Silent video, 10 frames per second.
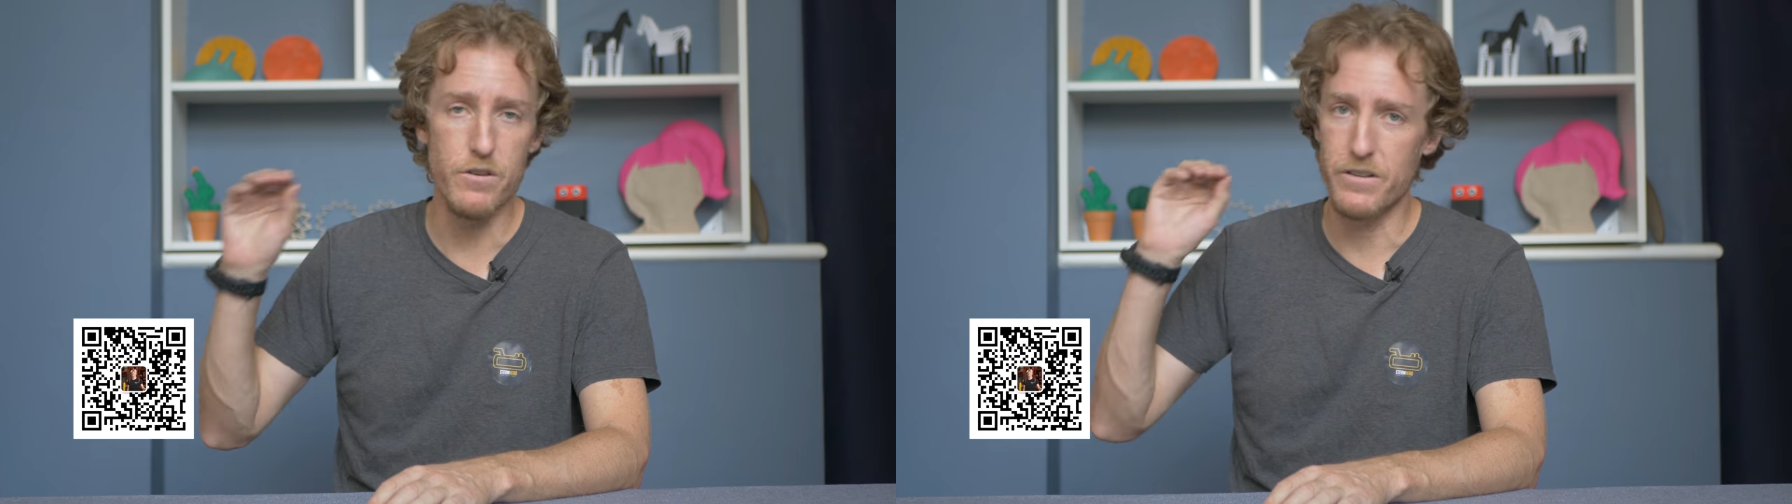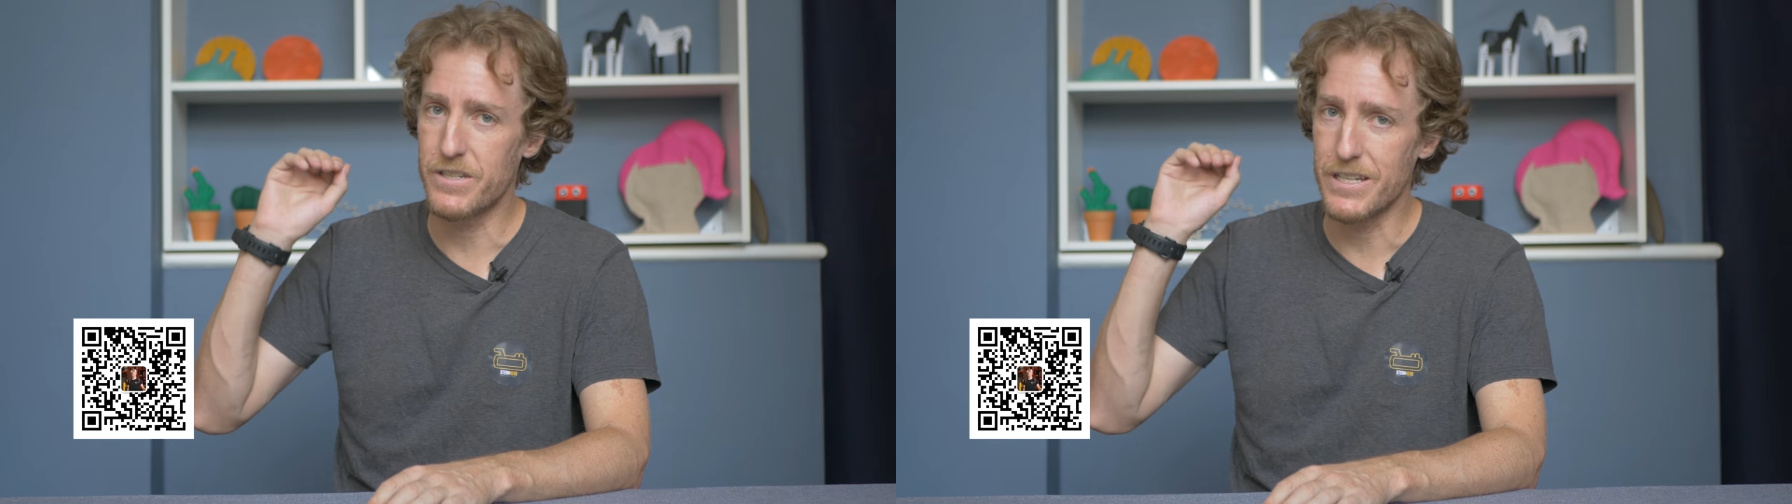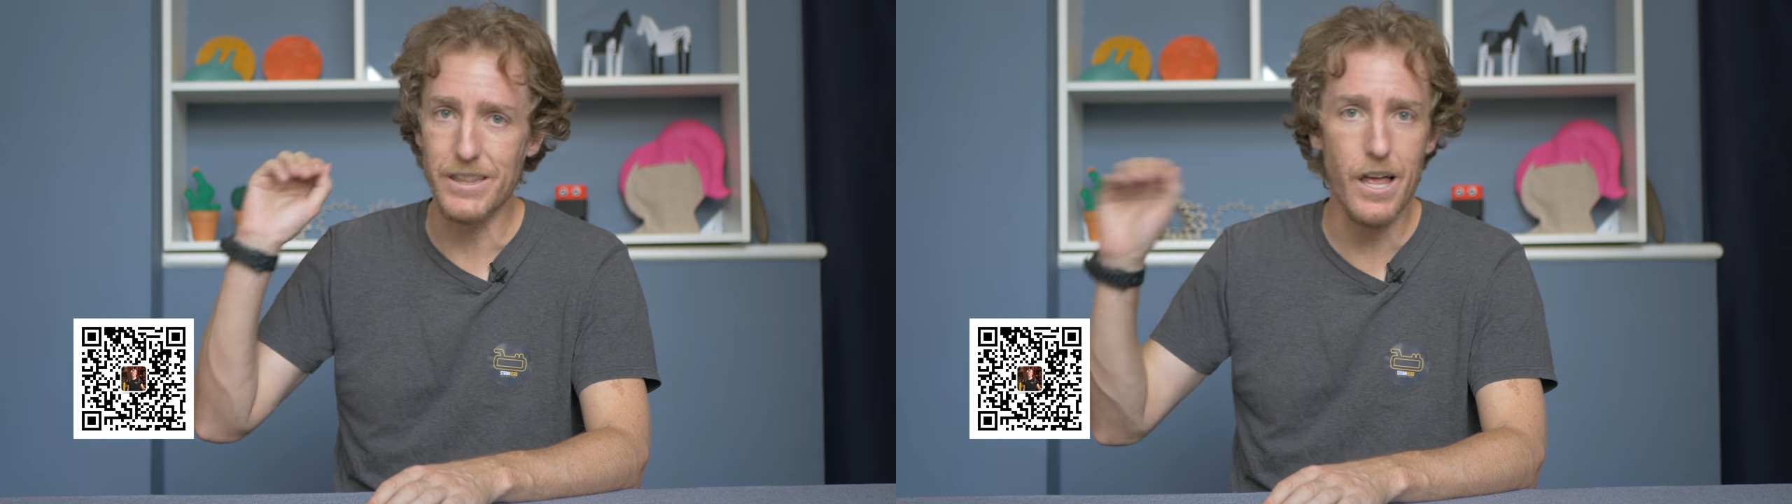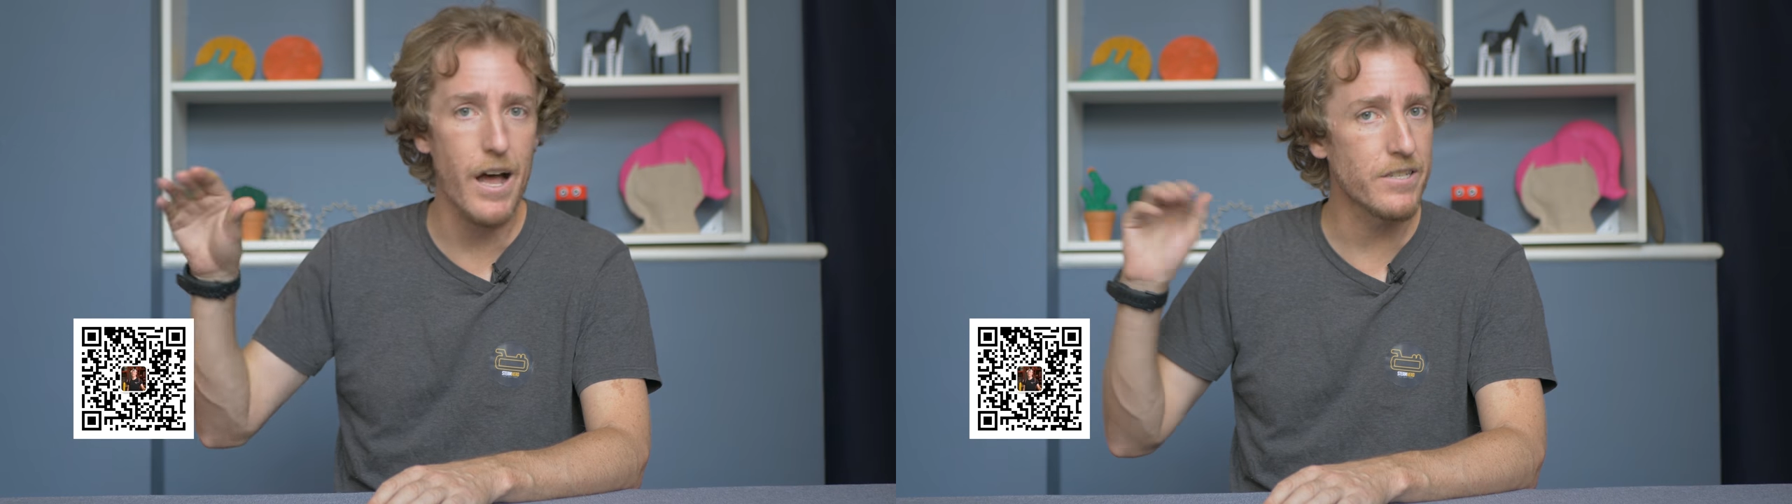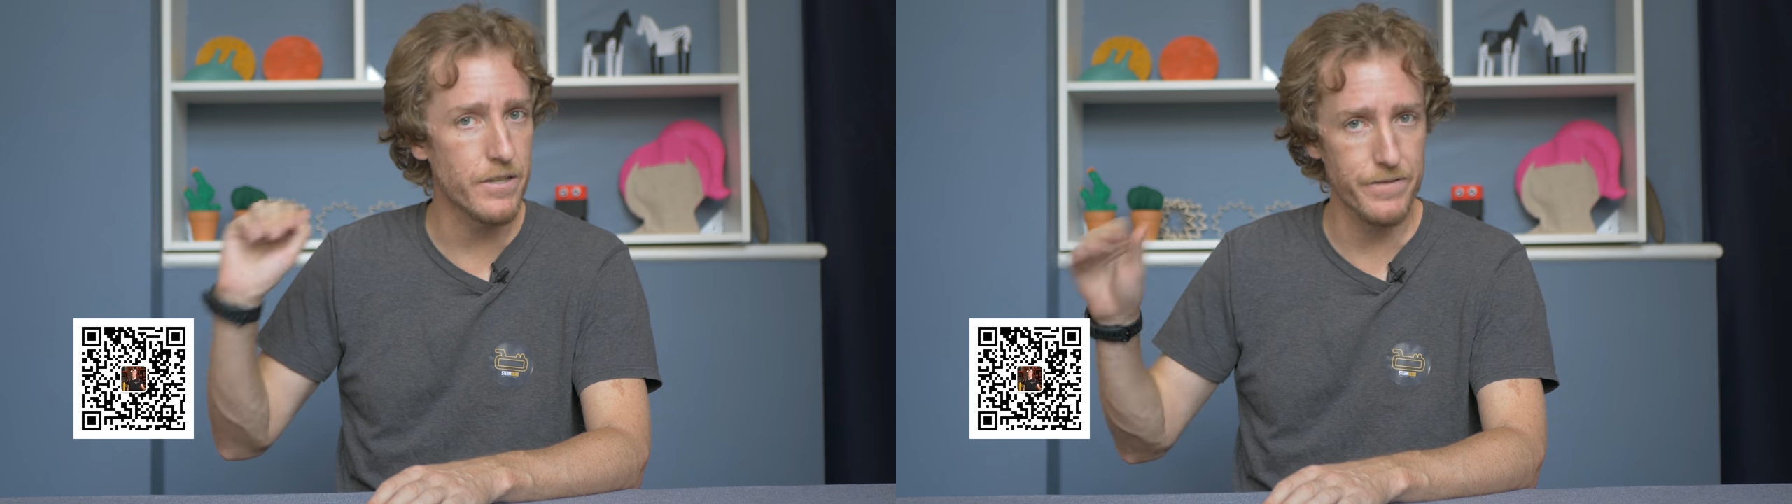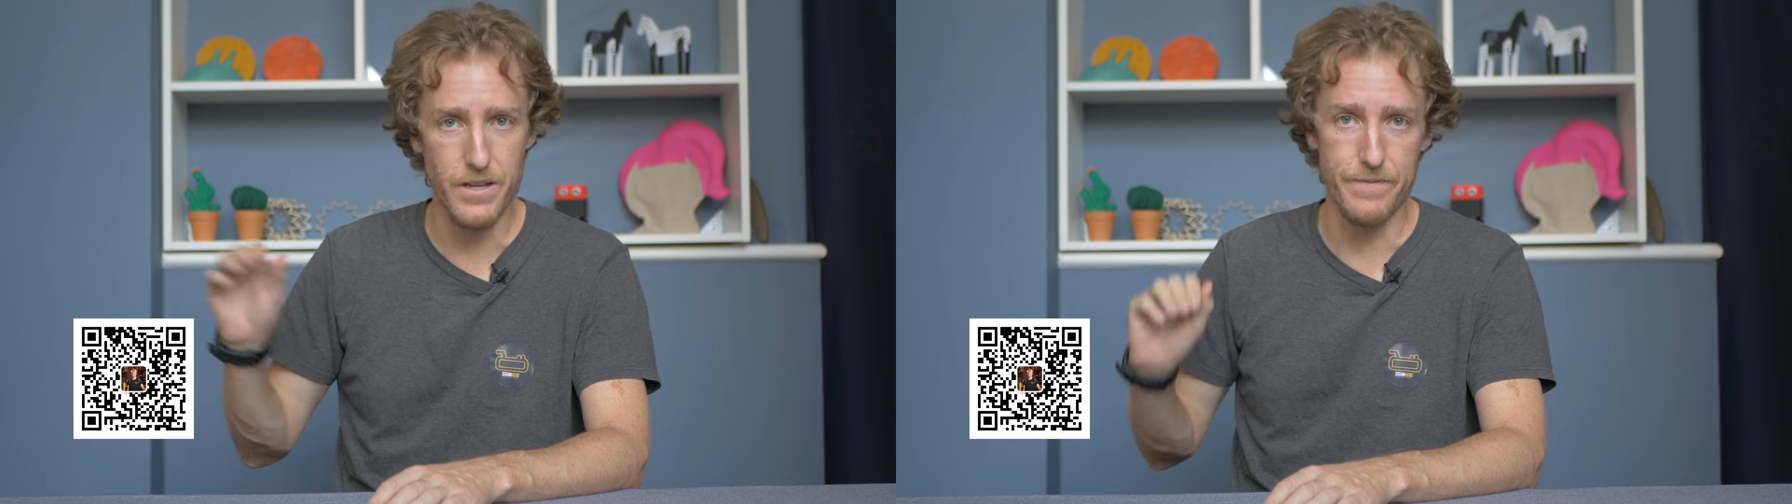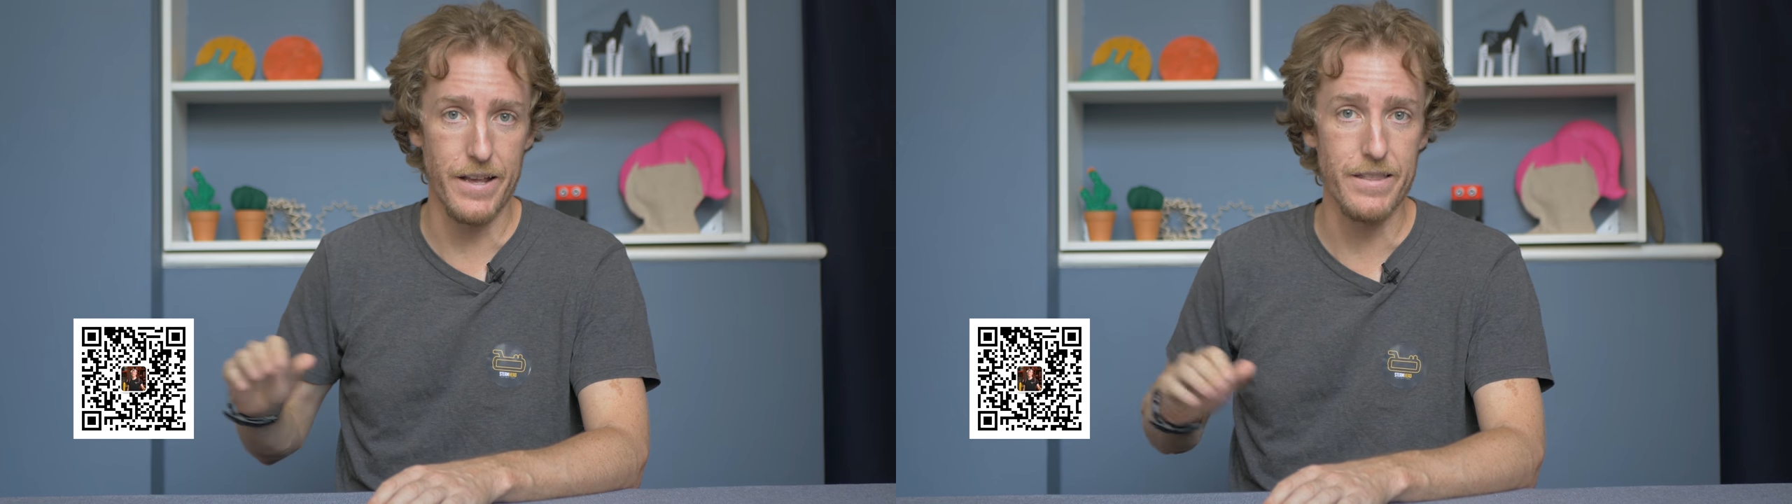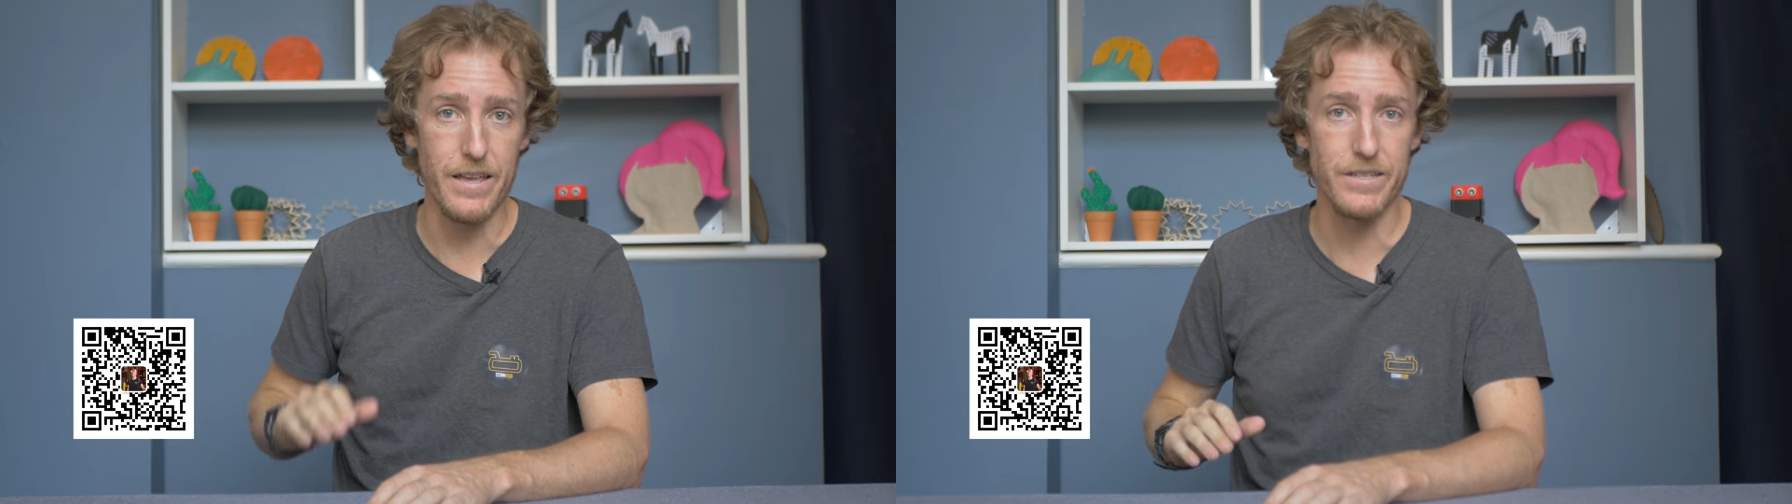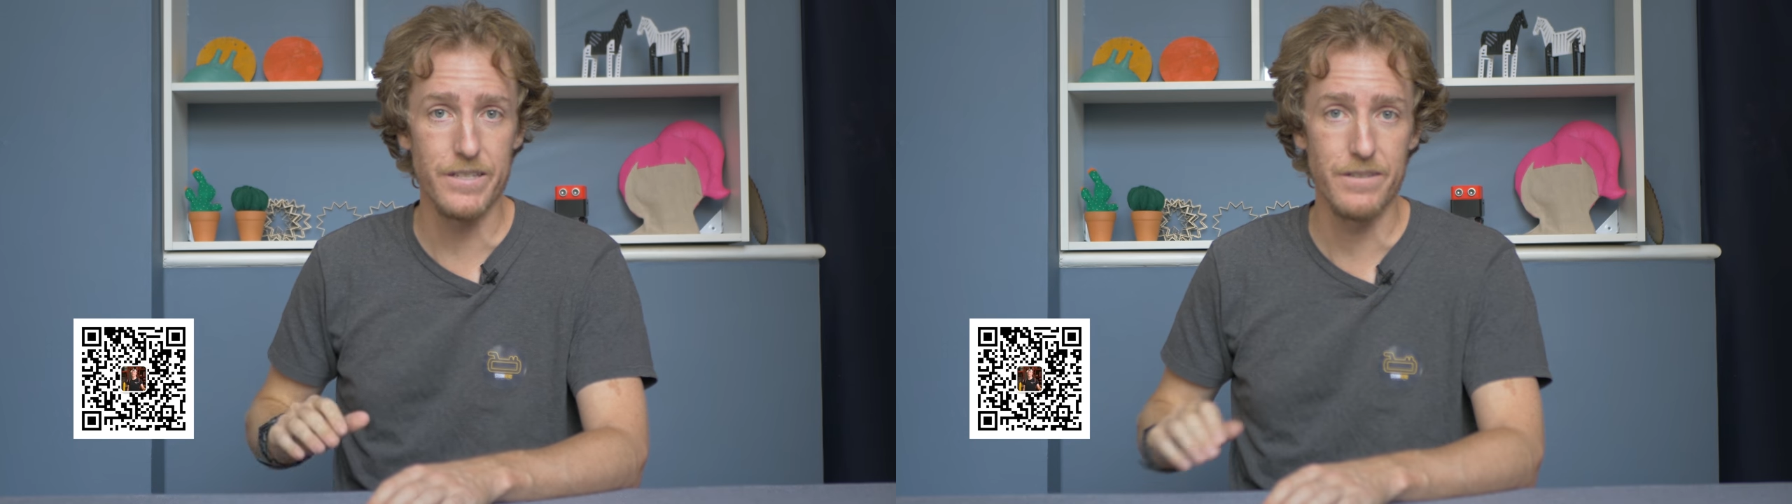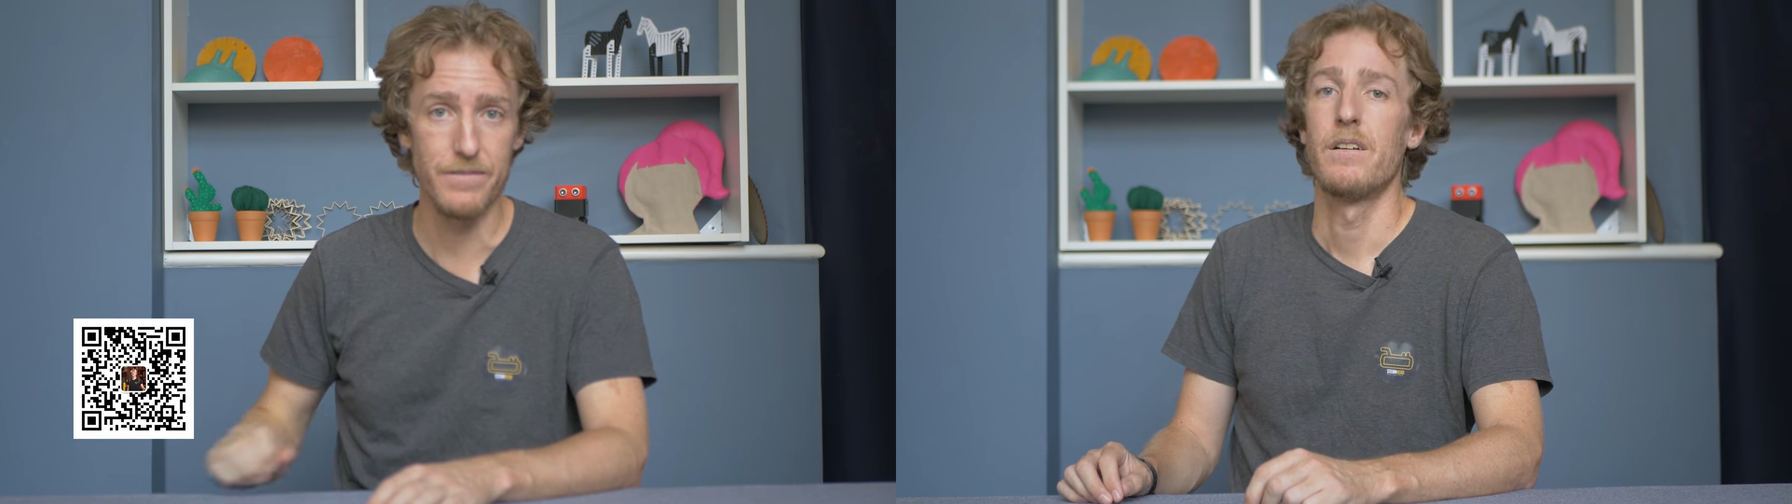you can see lots of stuff like this.